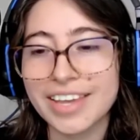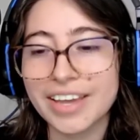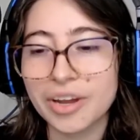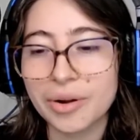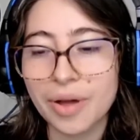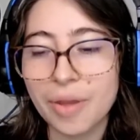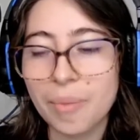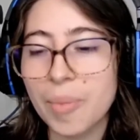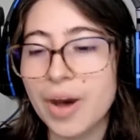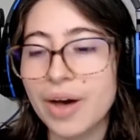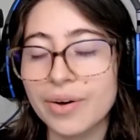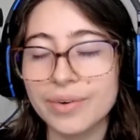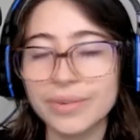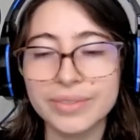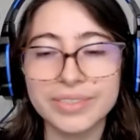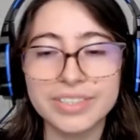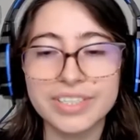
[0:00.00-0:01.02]
to think
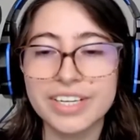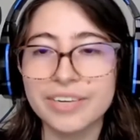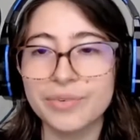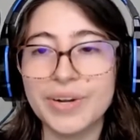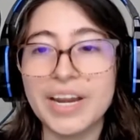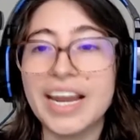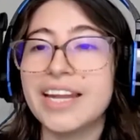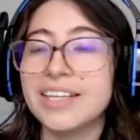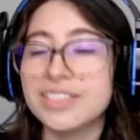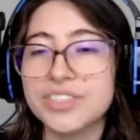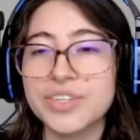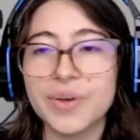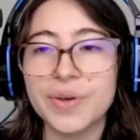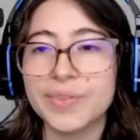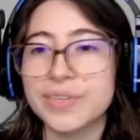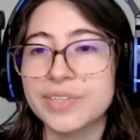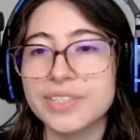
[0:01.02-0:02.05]
about
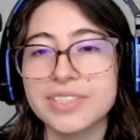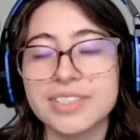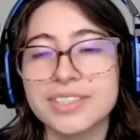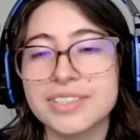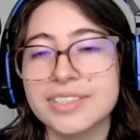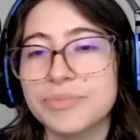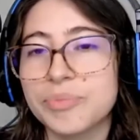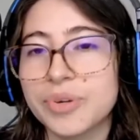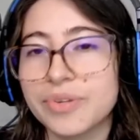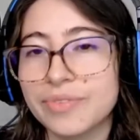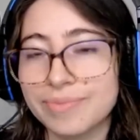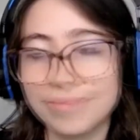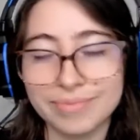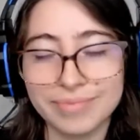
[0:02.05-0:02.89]
relating to others. It,